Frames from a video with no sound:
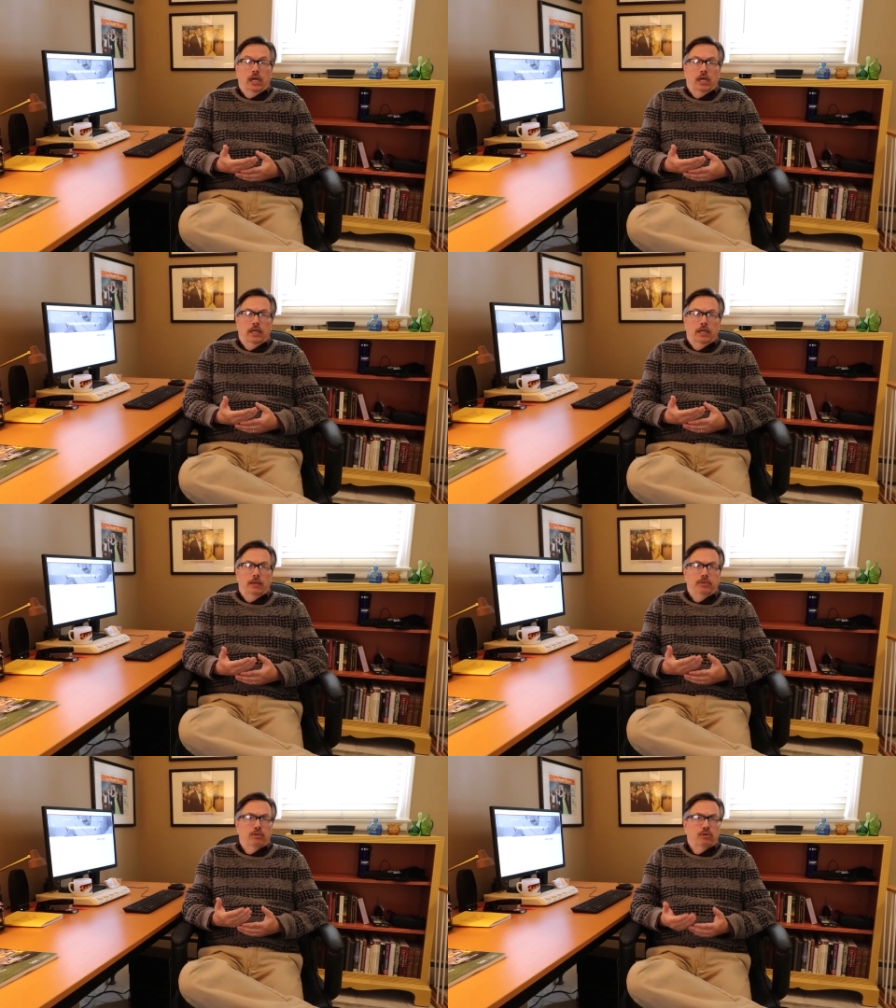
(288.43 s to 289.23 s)

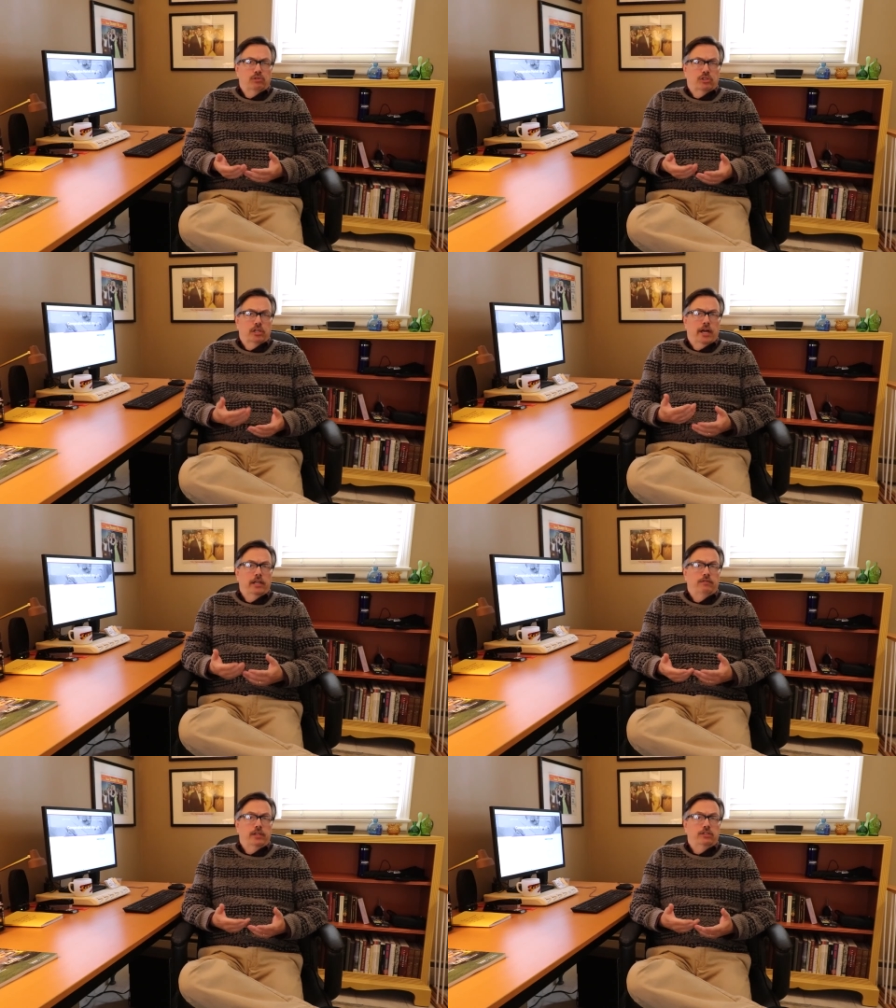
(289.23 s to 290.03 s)
Those are the
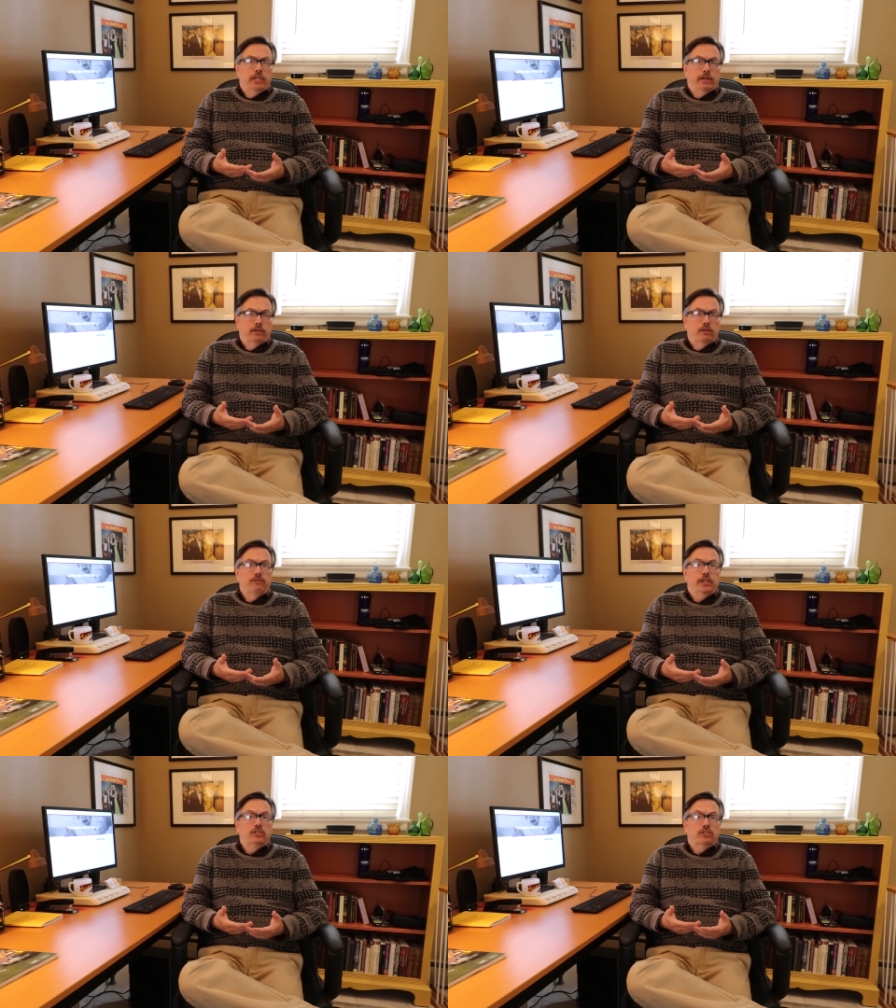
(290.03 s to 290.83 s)
kind of interior
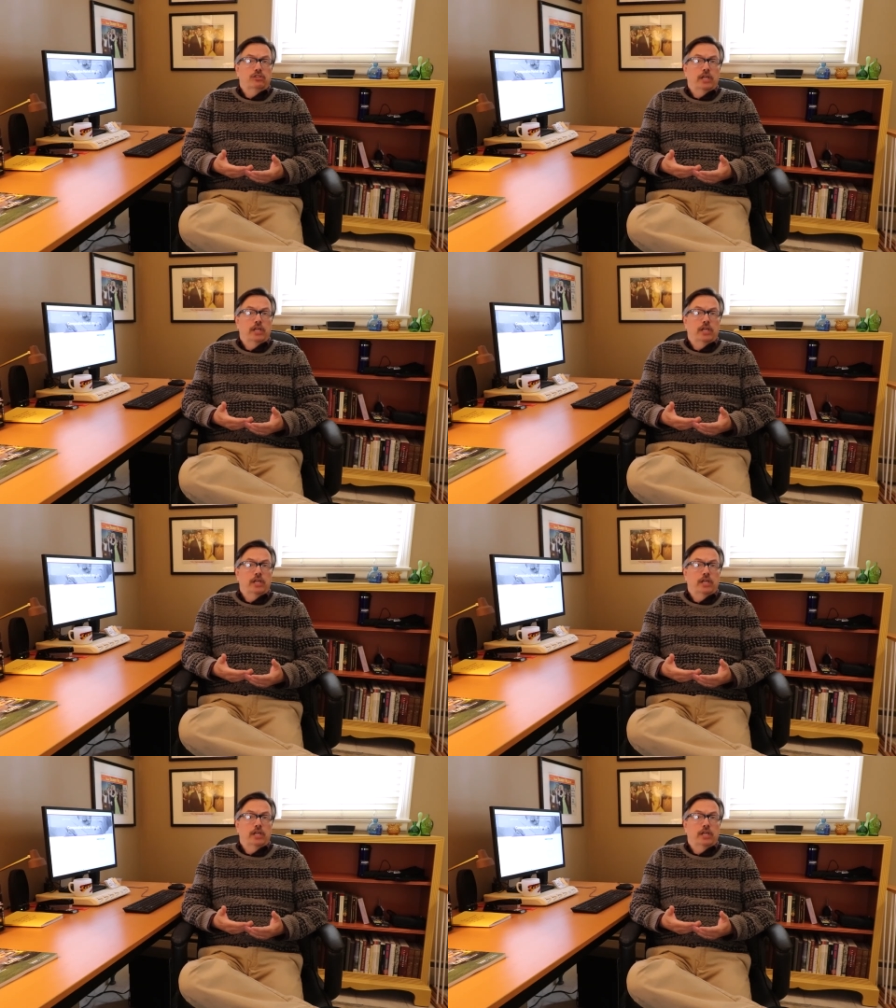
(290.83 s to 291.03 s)
features